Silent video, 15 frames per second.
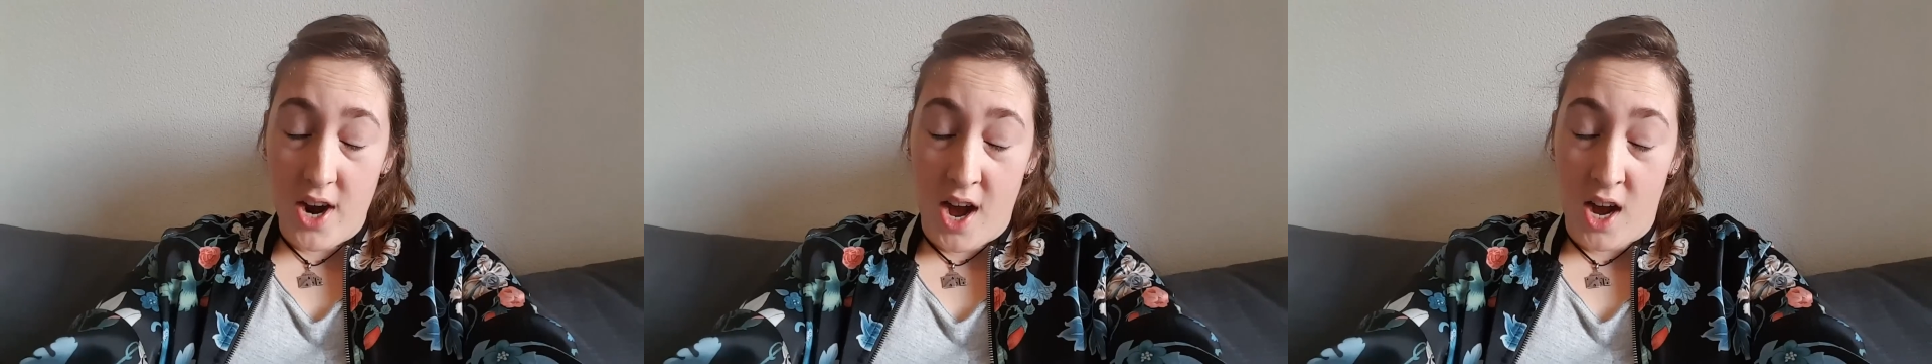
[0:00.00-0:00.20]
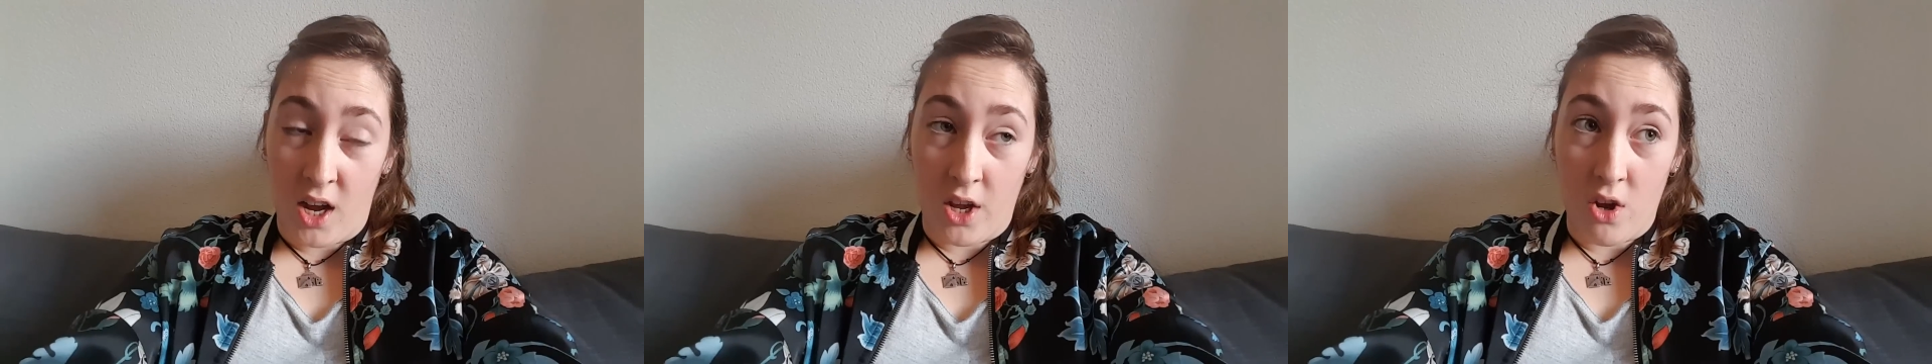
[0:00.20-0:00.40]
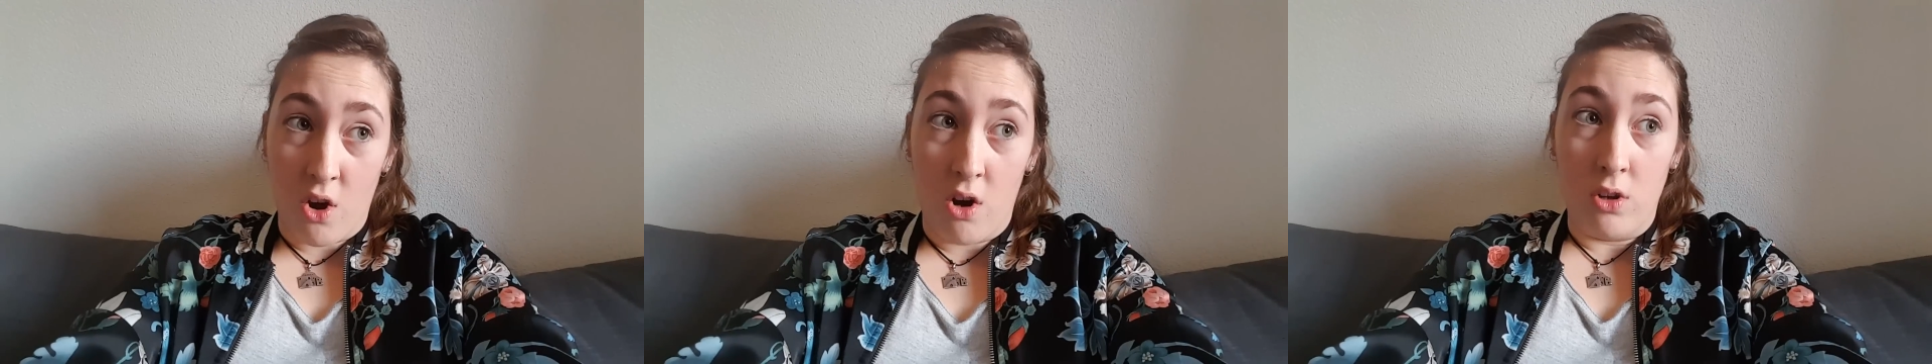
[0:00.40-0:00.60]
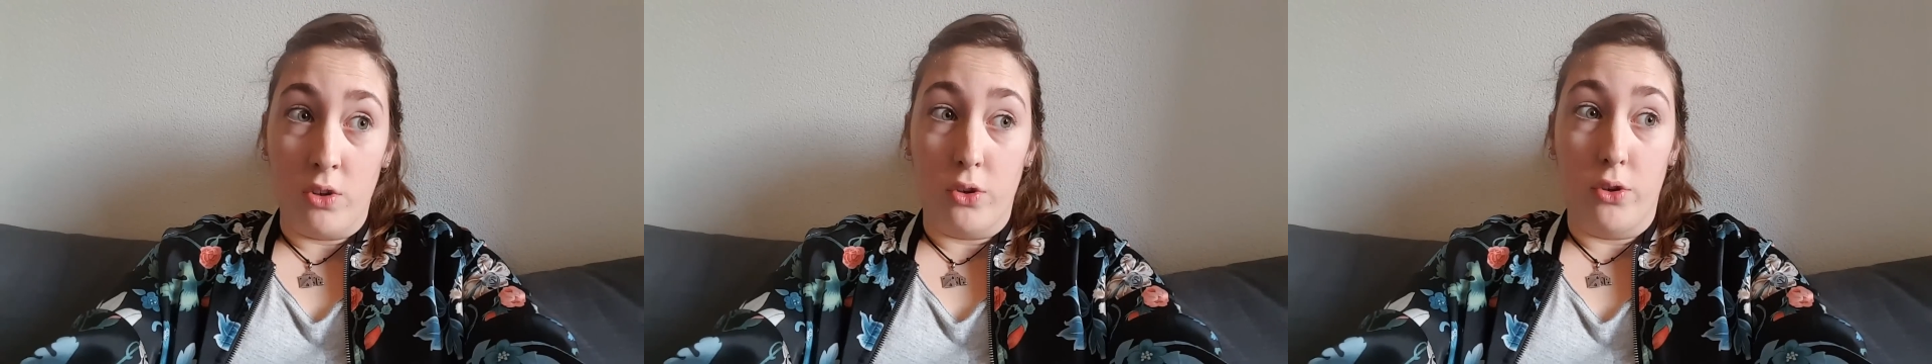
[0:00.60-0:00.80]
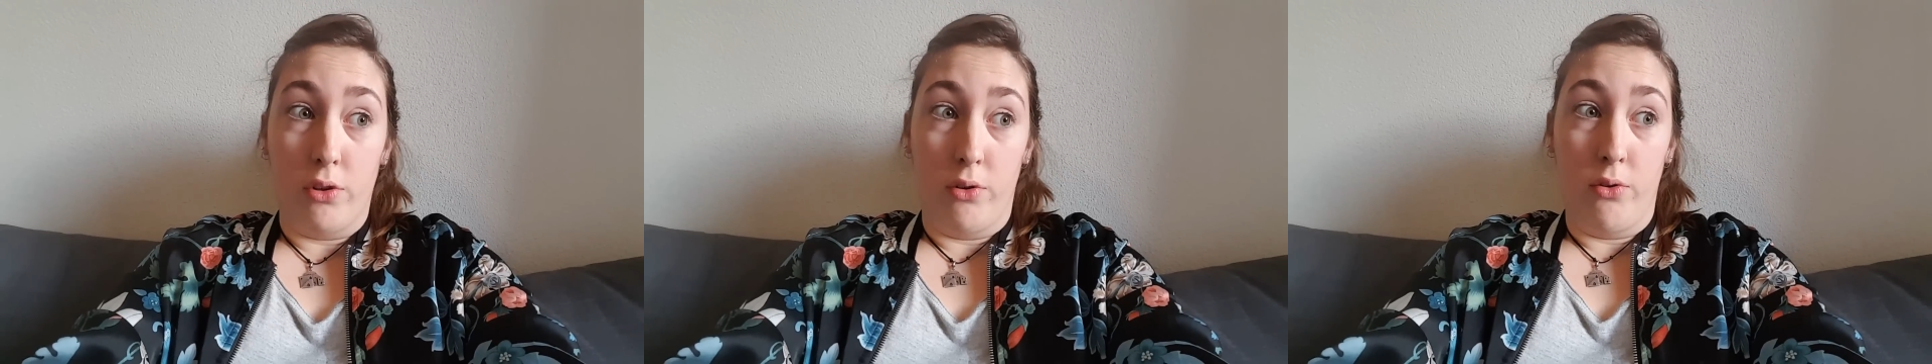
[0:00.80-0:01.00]
I
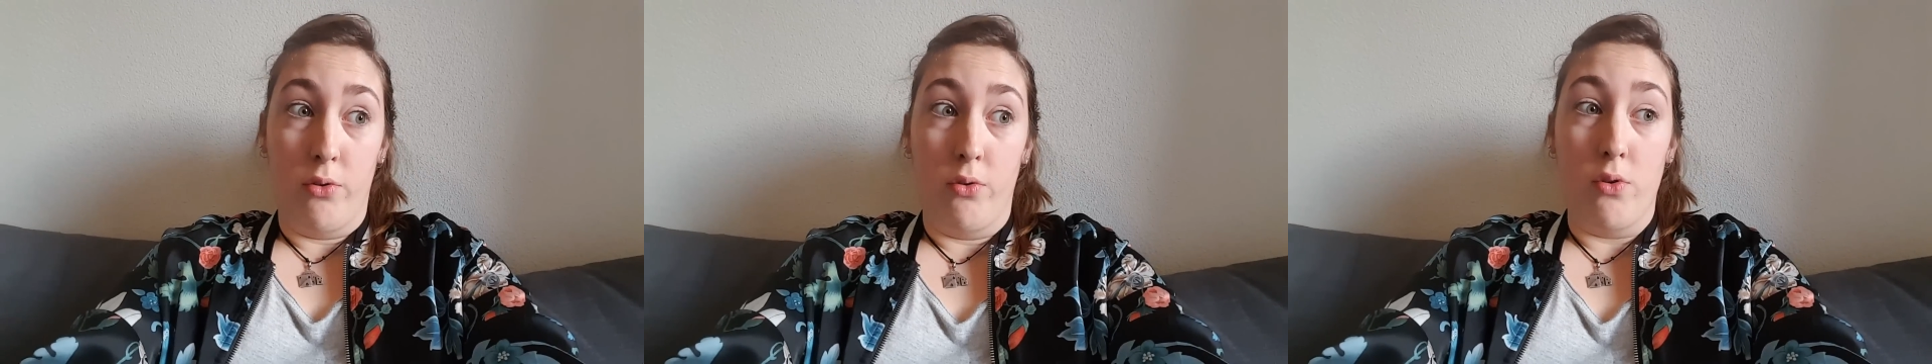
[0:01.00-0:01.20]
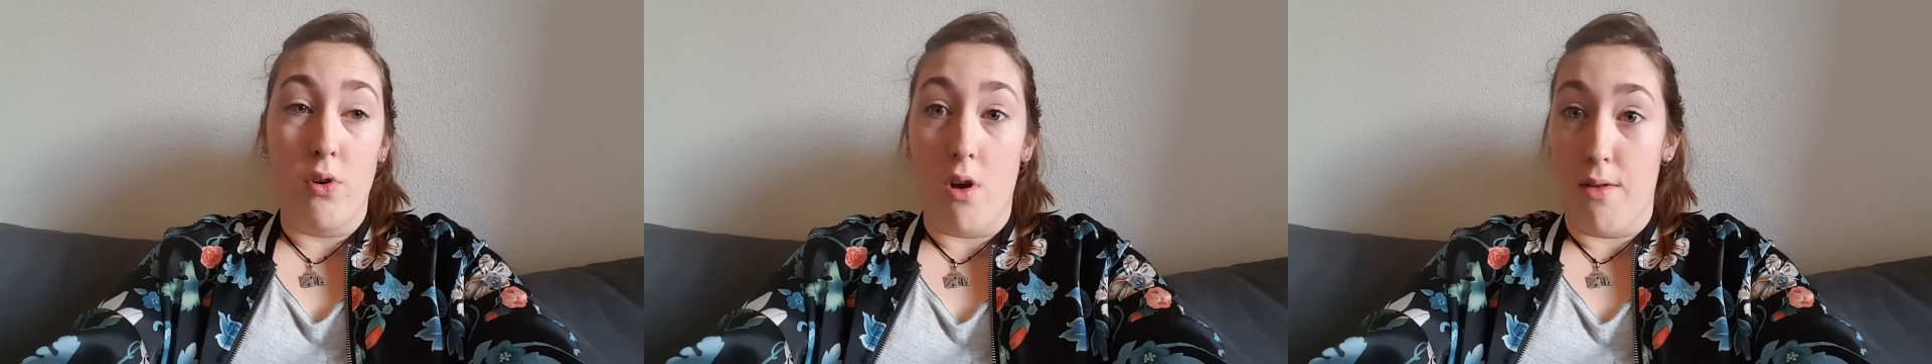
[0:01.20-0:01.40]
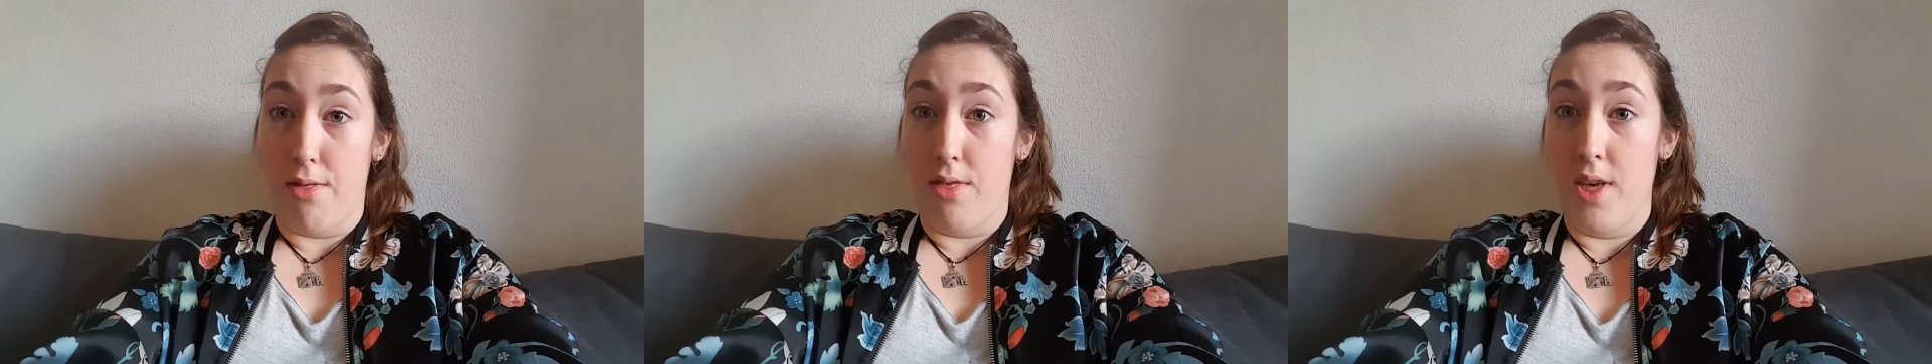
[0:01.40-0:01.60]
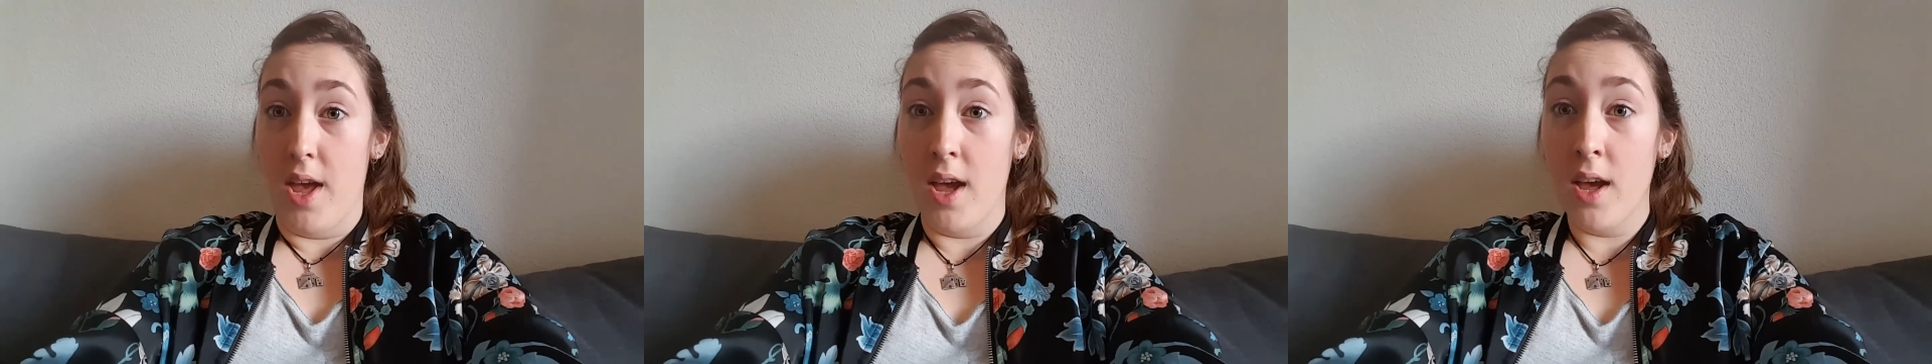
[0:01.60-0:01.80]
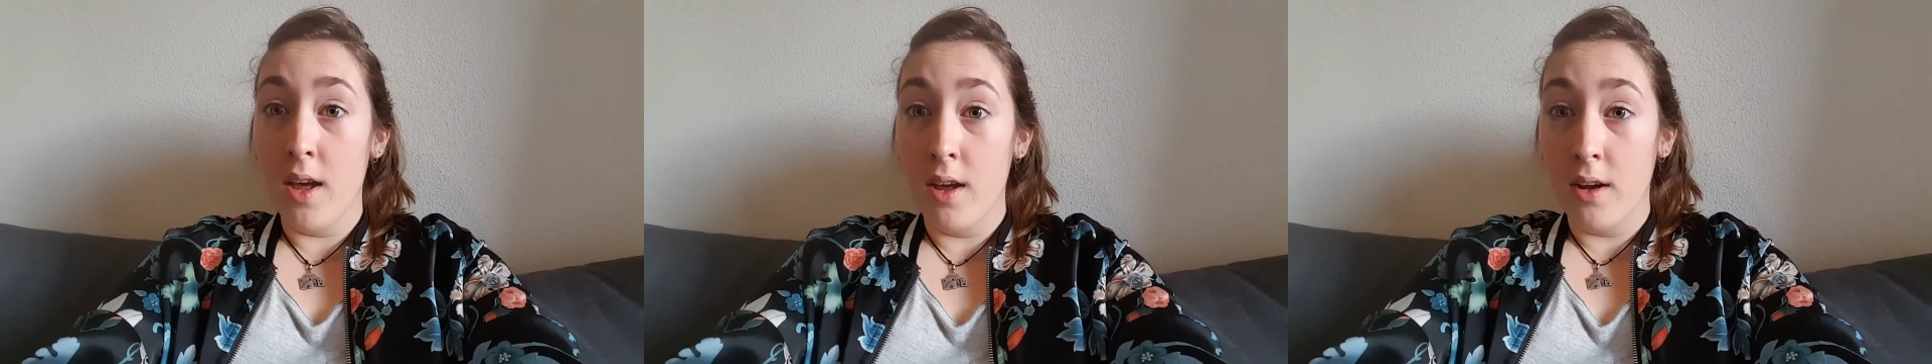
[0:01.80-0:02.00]
can't do
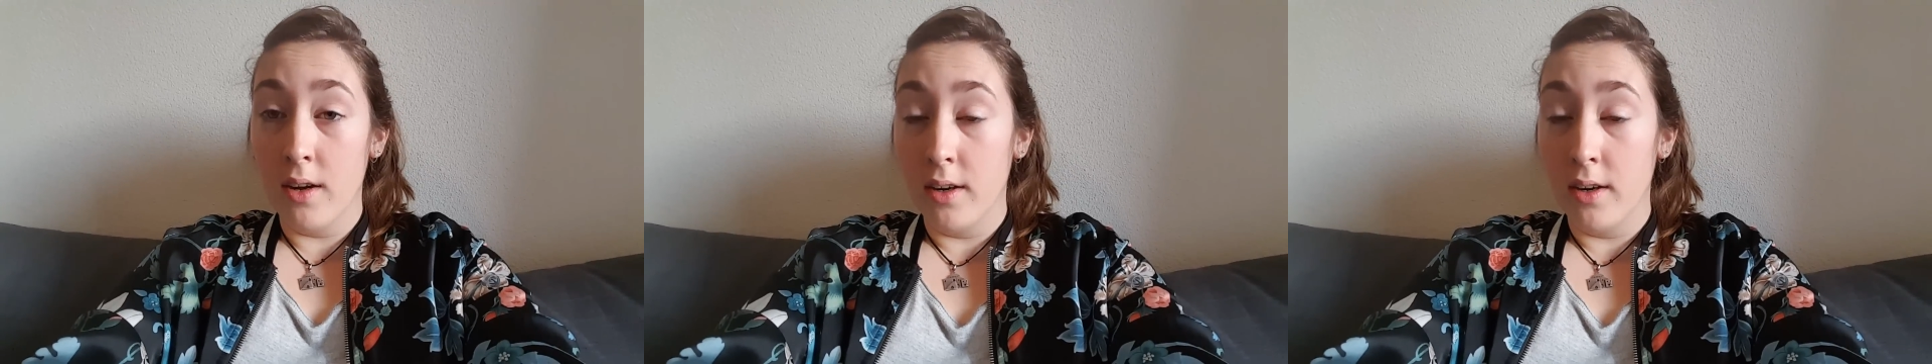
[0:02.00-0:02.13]
nothing.